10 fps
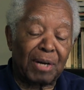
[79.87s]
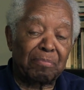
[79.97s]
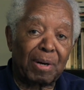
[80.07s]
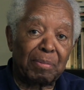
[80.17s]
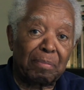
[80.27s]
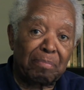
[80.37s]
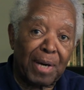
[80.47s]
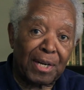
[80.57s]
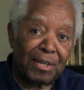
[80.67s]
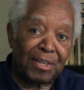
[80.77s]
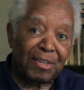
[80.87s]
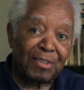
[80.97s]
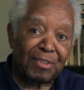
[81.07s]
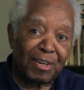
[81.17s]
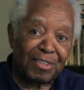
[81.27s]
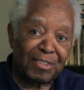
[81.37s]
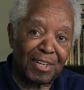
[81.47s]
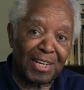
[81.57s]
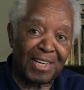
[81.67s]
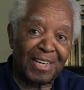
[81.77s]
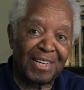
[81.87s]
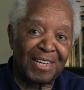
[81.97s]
I'd probably patent it and start selling it,